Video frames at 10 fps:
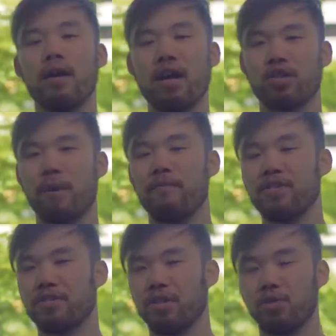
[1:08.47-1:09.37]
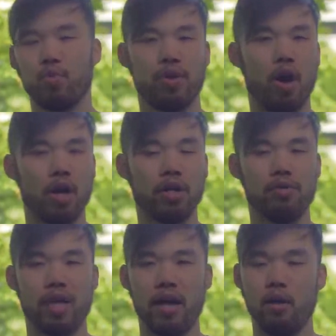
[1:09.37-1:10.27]
Now, some physicists would
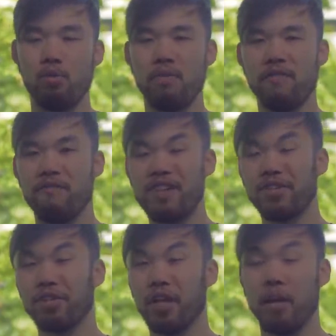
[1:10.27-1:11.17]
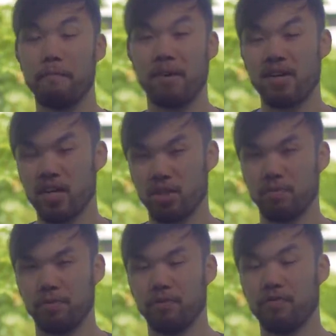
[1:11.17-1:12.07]
argue that it would be physically
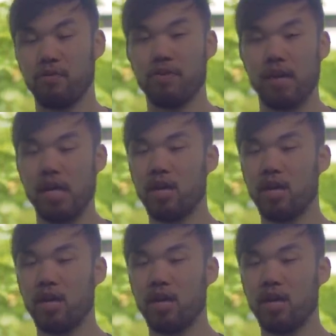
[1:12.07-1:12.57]
impossible for the